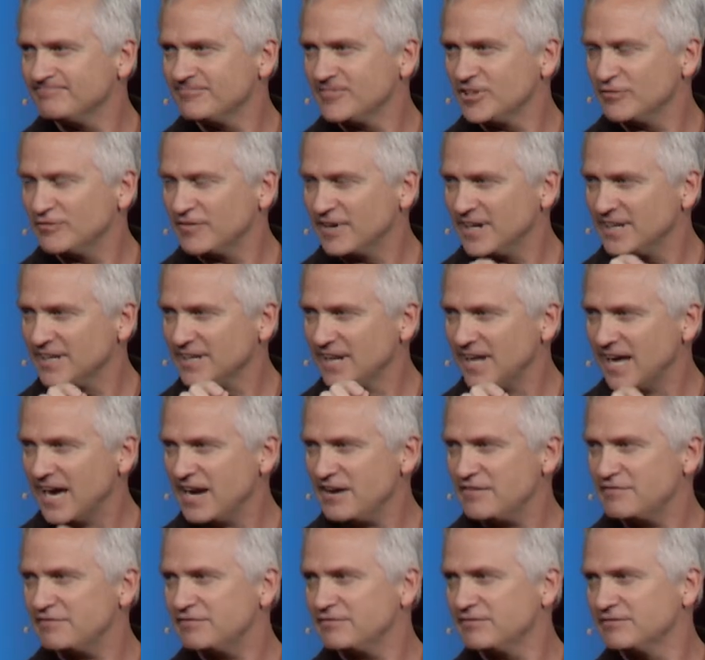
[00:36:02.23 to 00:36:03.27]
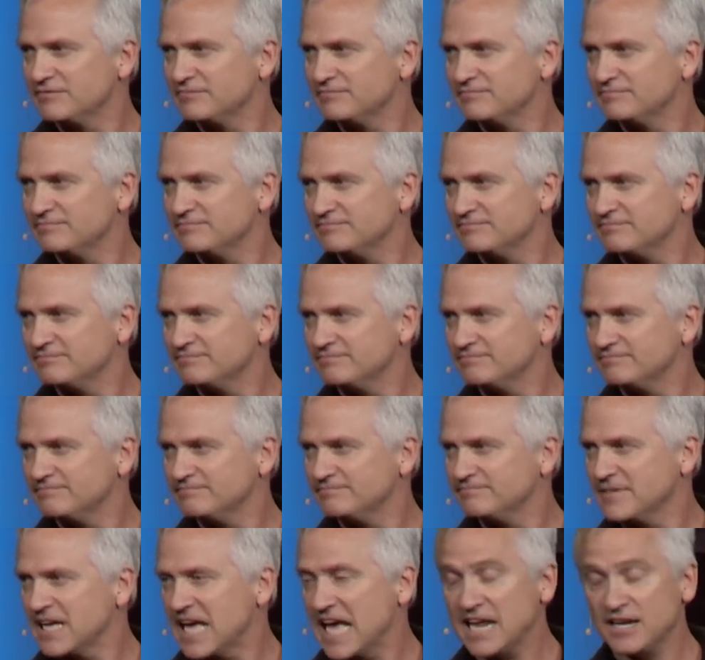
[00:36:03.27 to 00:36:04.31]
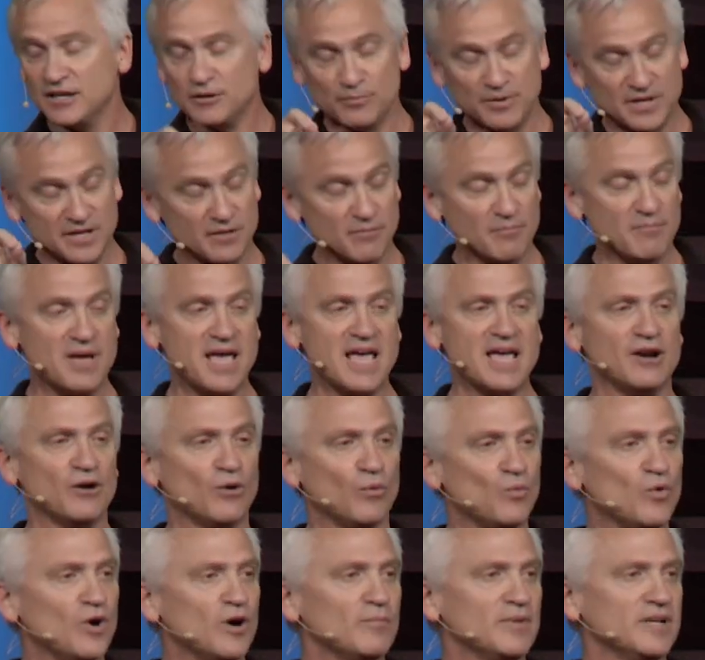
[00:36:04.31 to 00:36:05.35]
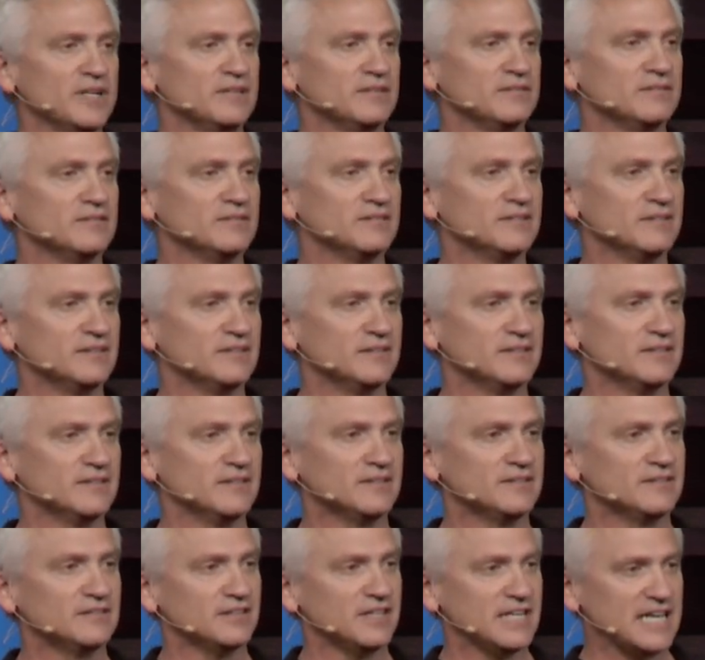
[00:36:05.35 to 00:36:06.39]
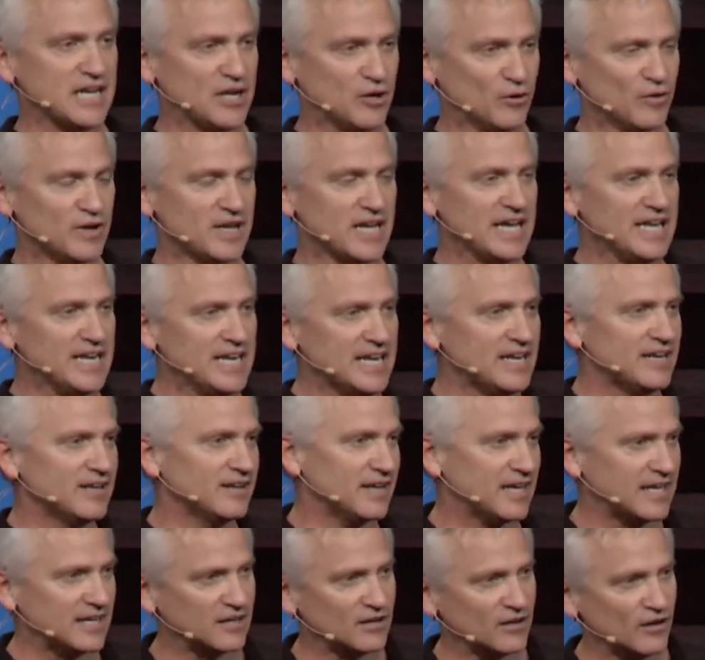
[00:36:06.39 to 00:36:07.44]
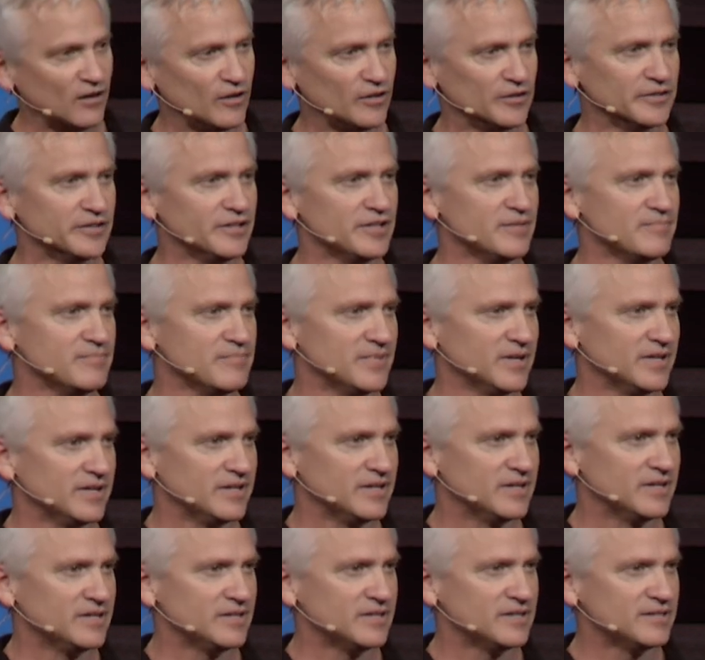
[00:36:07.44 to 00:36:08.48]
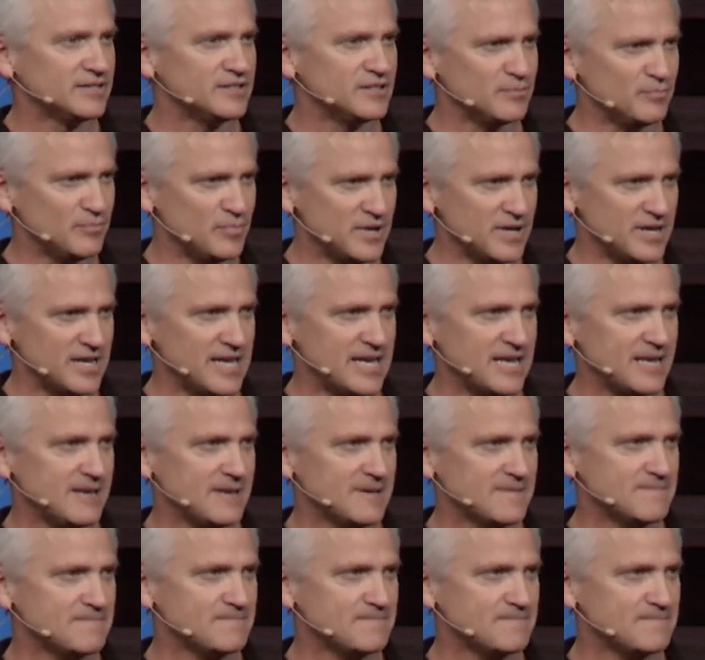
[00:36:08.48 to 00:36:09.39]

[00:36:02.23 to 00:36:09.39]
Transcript: to find life and to be the man or woman that he created and called them to be.